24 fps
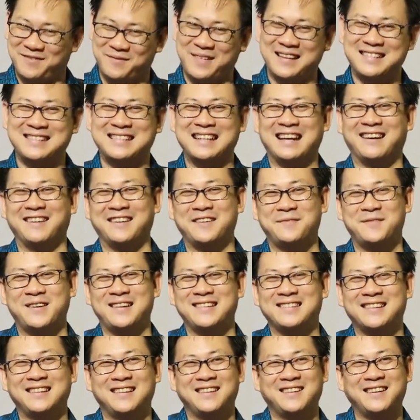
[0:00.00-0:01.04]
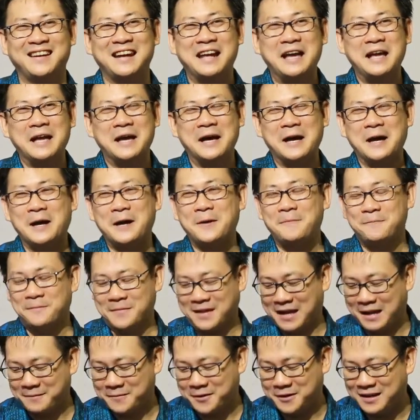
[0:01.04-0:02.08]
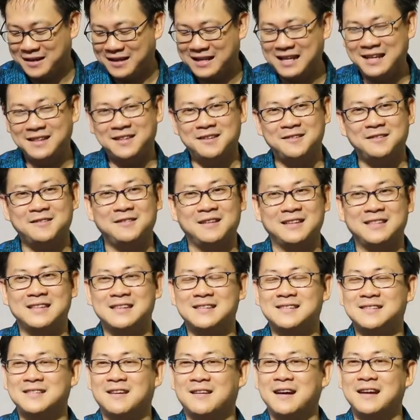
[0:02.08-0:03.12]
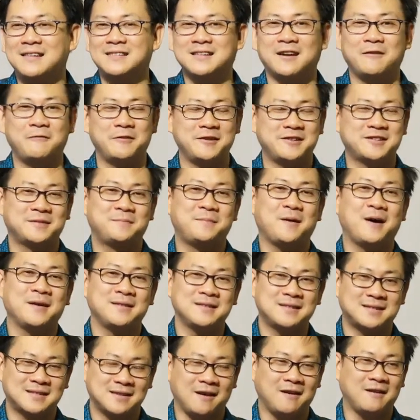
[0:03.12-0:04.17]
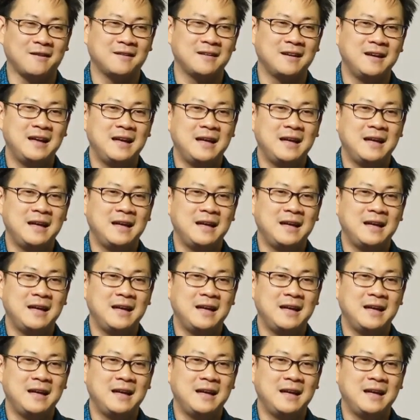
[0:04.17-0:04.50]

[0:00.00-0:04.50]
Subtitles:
Much louder. Praise the Lord. I'm going to lead you in this song as our response song.